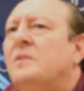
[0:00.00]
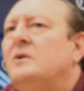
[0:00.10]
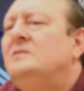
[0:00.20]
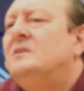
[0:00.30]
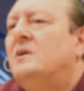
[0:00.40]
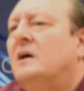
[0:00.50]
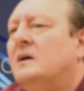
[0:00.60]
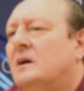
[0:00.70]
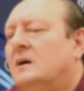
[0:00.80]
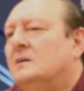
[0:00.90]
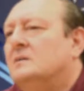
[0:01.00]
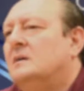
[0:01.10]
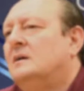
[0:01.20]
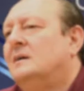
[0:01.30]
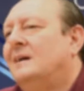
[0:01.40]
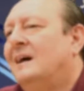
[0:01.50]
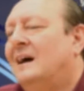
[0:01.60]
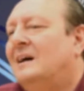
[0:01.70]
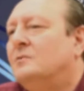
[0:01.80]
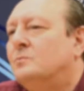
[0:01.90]
there is
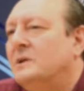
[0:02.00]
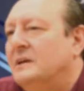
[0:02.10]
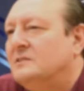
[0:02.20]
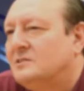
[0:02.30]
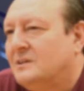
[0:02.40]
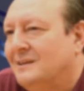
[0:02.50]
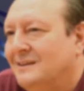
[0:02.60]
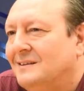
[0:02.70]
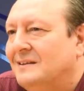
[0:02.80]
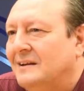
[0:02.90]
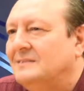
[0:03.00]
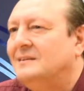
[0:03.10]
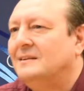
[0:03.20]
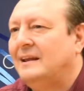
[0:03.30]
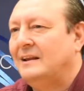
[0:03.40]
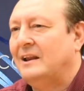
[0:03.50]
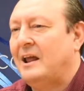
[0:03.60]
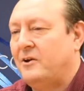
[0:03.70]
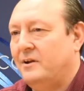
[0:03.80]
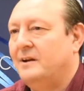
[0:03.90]
a risk that is
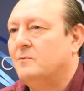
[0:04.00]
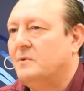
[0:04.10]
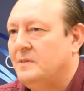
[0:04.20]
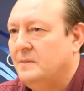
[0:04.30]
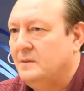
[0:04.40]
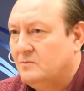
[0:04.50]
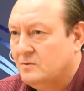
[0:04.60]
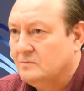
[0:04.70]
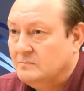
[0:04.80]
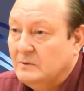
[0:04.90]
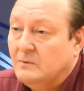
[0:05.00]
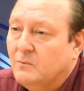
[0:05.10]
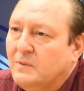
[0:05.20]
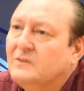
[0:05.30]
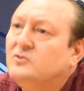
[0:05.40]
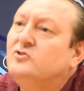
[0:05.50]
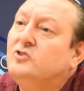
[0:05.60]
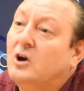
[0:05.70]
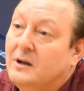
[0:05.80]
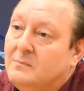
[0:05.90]
inherited within this with the
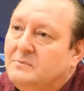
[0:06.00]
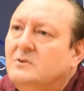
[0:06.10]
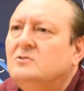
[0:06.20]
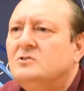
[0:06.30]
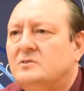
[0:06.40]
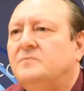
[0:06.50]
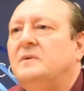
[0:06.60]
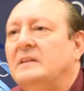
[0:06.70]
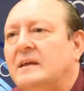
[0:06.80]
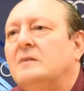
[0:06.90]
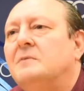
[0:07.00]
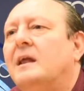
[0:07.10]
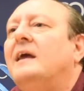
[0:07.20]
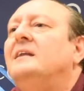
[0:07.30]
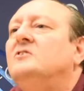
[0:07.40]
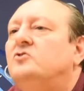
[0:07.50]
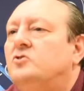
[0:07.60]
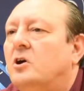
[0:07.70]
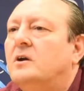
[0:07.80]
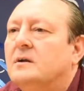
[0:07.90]
startup, not just the fintech, but any
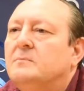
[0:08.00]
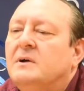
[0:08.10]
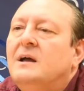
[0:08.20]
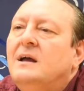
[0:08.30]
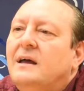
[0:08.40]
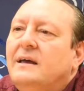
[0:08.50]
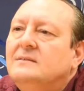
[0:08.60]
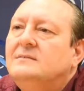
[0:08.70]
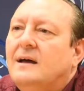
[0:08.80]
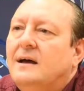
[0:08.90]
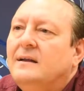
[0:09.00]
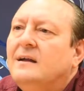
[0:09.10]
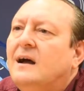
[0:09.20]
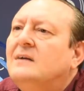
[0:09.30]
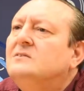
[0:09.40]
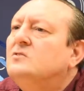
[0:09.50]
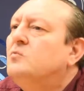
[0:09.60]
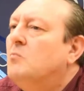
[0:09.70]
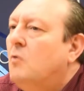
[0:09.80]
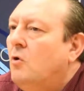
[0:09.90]
startup, is that as a
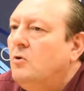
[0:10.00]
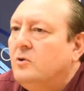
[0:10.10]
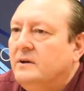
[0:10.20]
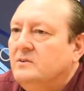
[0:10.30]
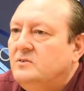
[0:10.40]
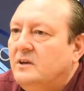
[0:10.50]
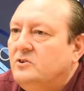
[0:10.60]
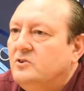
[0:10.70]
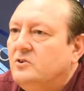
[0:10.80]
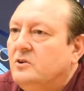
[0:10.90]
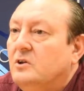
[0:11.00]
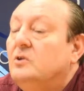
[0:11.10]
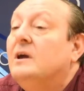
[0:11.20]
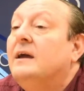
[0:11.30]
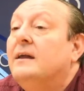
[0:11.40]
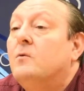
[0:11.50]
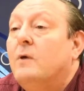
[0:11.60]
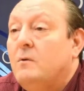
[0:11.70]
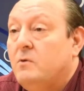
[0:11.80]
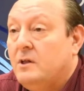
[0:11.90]
small organization you can get
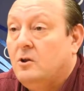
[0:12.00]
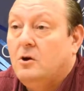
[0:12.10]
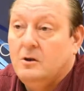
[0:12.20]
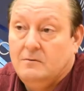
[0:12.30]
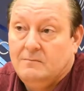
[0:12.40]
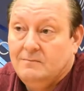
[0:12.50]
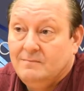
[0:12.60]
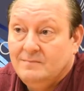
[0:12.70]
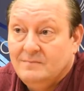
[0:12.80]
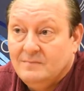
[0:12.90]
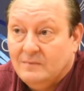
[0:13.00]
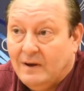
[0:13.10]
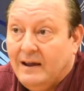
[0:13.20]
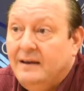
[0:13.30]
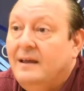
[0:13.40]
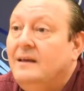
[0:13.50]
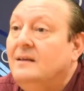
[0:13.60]
away with a lot, right?